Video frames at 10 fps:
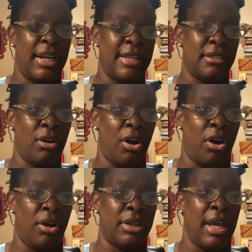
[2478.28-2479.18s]
Now that
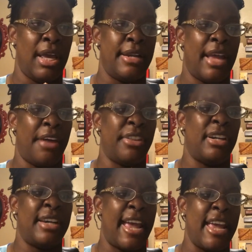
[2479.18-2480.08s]
is what it is
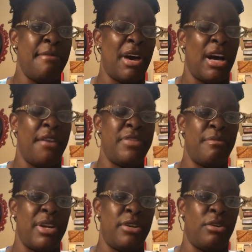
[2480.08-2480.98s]
called. Now the
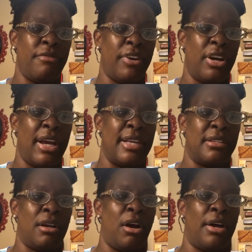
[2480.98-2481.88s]
name of the
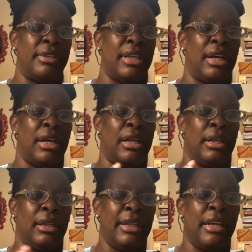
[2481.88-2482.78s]
maneuver
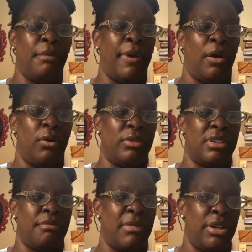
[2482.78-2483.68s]
is called the
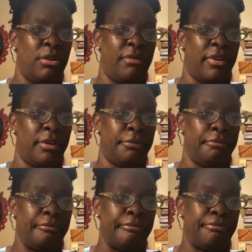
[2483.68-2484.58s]

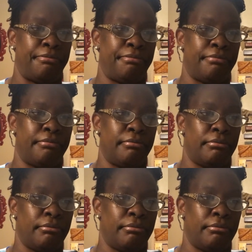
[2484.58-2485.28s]
Leopold's maneuver.